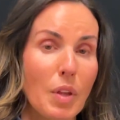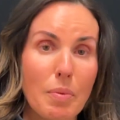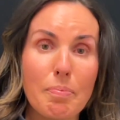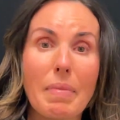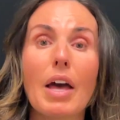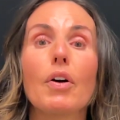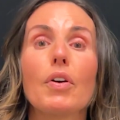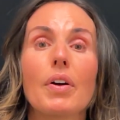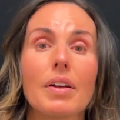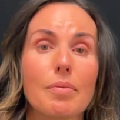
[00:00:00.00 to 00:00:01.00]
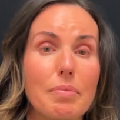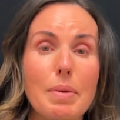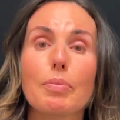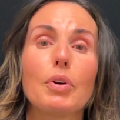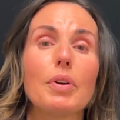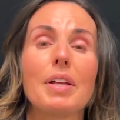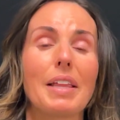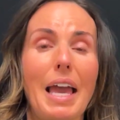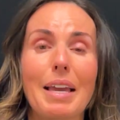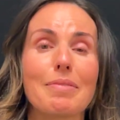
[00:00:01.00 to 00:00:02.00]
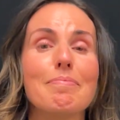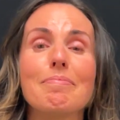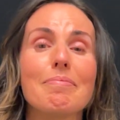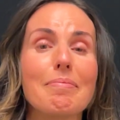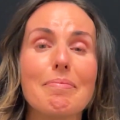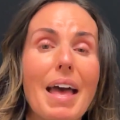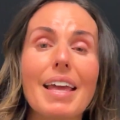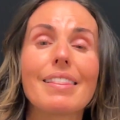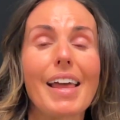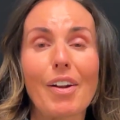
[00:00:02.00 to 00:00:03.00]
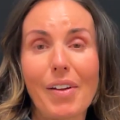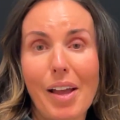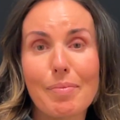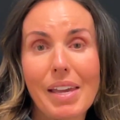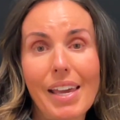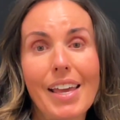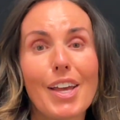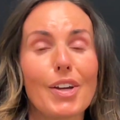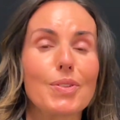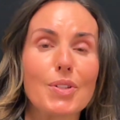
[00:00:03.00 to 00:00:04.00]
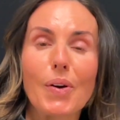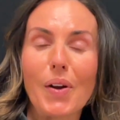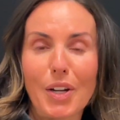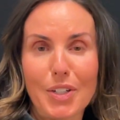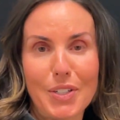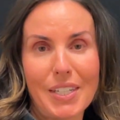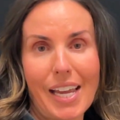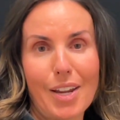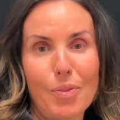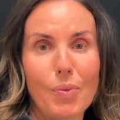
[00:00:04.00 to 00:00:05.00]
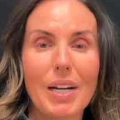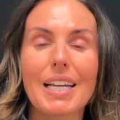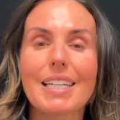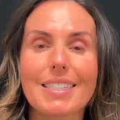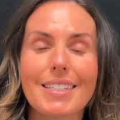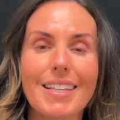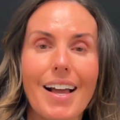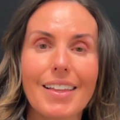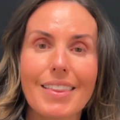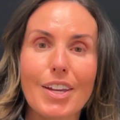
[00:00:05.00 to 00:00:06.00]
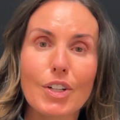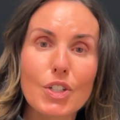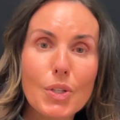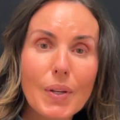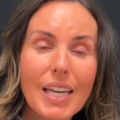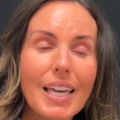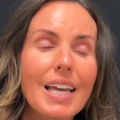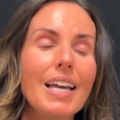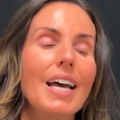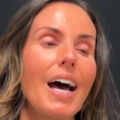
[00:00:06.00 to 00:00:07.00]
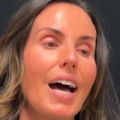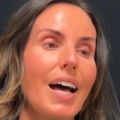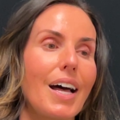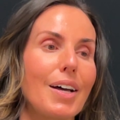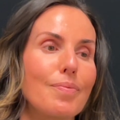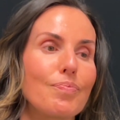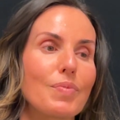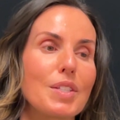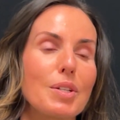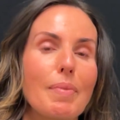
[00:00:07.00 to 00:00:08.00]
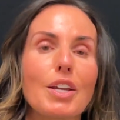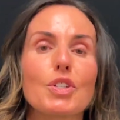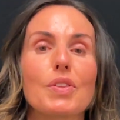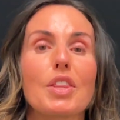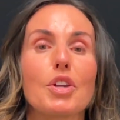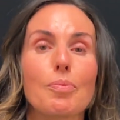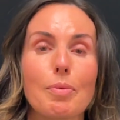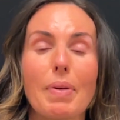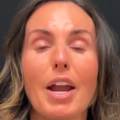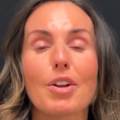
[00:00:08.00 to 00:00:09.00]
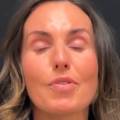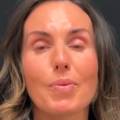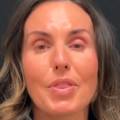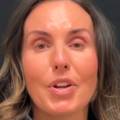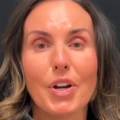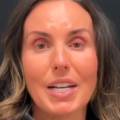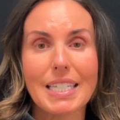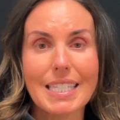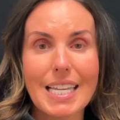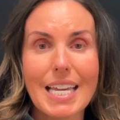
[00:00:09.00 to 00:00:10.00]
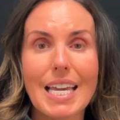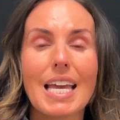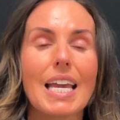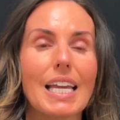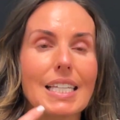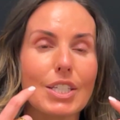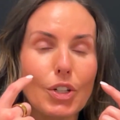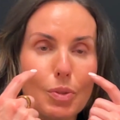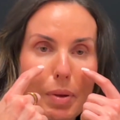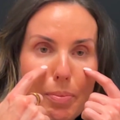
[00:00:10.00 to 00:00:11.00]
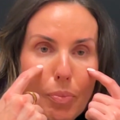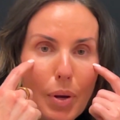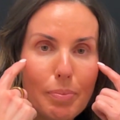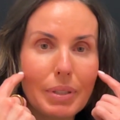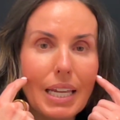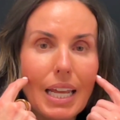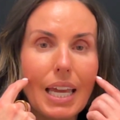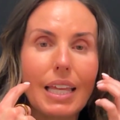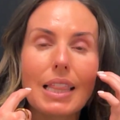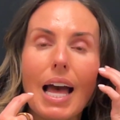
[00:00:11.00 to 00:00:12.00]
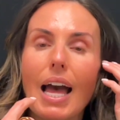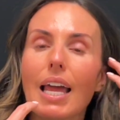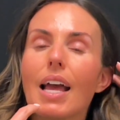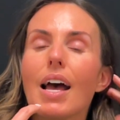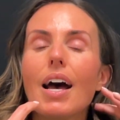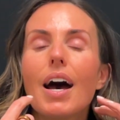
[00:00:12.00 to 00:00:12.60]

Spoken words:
male people, like men that are coming who don't understand what it is exactly that you're doing, to make sure that they're prepared for what they're going to see, because there's pinpoint bleeding that